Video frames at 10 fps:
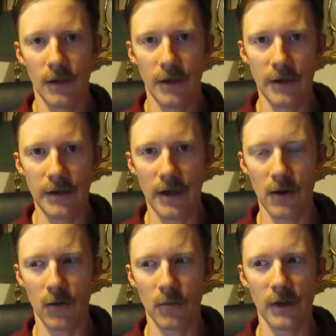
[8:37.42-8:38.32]

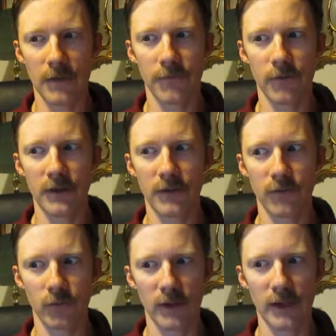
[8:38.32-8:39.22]
Now, my friend is
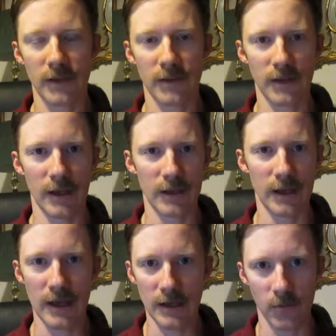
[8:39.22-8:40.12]
right that
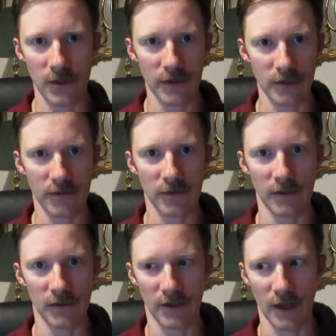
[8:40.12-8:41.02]
anyone can say
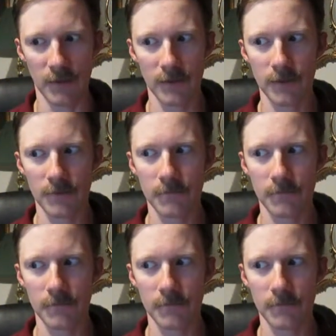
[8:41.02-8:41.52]
this happened.